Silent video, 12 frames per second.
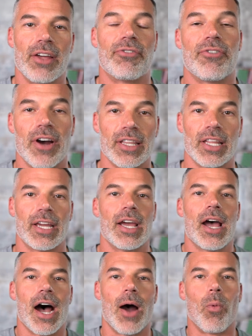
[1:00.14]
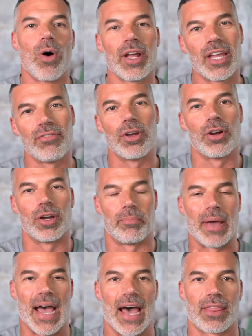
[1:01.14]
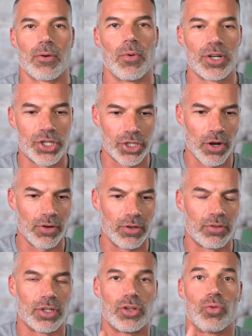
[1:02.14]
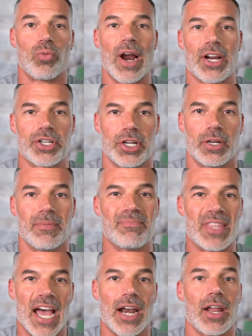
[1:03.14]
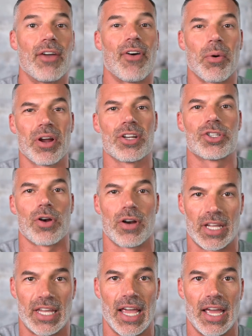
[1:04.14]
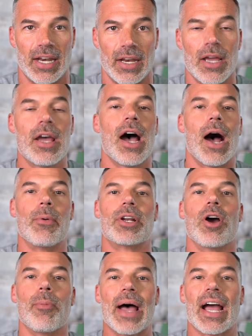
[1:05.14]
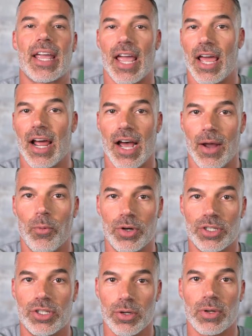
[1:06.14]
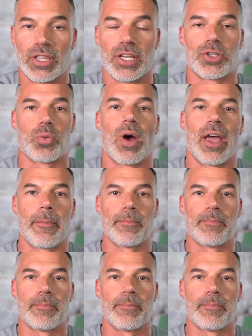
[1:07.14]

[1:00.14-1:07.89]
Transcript: then finally, I want to give you a good path. I want to show you the direction that if I were going to start again, I would go back and I would do it this way.